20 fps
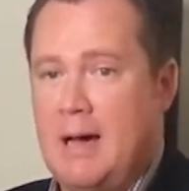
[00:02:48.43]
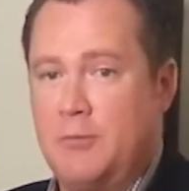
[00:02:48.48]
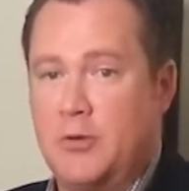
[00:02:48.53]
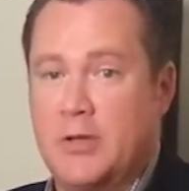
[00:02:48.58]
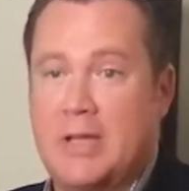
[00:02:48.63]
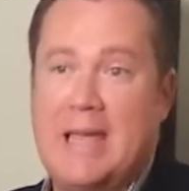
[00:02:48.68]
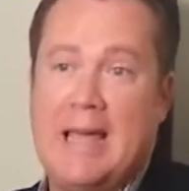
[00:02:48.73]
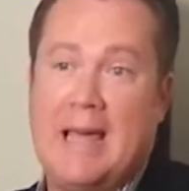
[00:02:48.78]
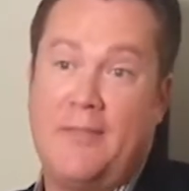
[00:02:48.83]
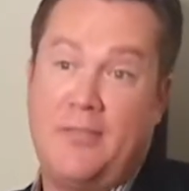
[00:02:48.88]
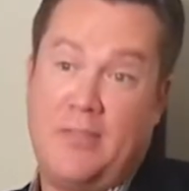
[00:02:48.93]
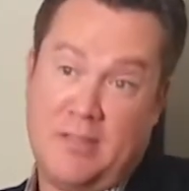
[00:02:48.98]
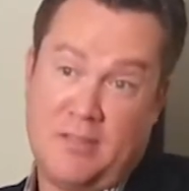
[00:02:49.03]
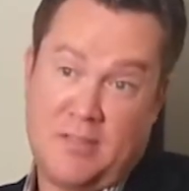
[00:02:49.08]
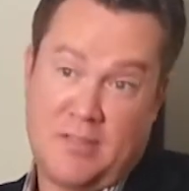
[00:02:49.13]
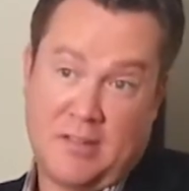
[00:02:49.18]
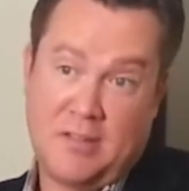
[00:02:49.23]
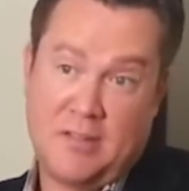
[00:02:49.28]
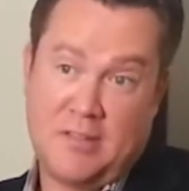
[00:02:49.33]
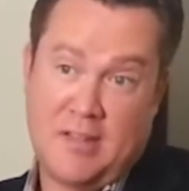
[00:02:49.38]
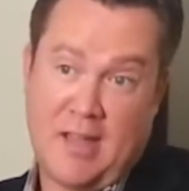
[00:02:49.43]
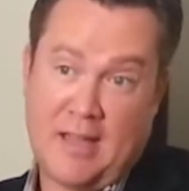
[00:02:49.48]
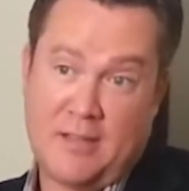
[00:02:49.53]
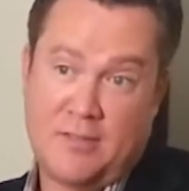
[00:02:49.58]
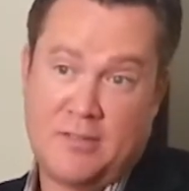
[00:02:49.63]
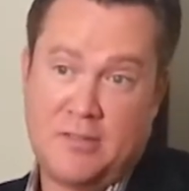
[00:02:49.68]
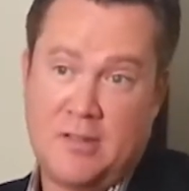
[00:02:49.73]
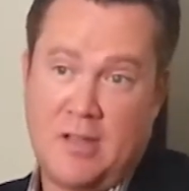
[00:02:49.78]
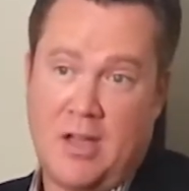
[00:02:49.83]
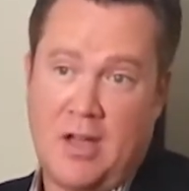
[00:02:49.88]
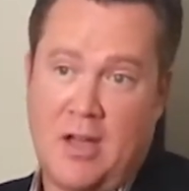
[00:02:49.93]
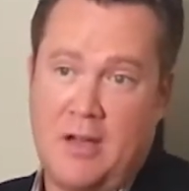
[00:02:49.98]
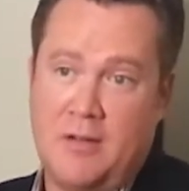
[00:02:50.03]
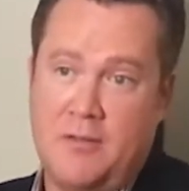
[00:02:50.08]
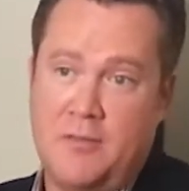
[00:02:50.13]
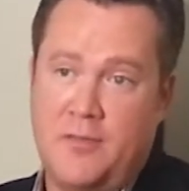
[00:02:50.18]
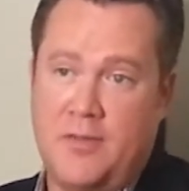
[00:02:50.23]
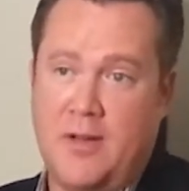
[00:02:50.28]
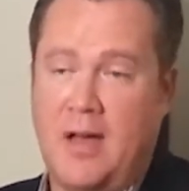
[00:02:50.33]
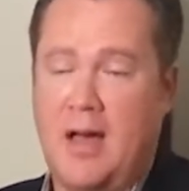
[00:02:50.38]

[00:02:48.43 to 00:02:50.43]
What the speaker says: looking at the success of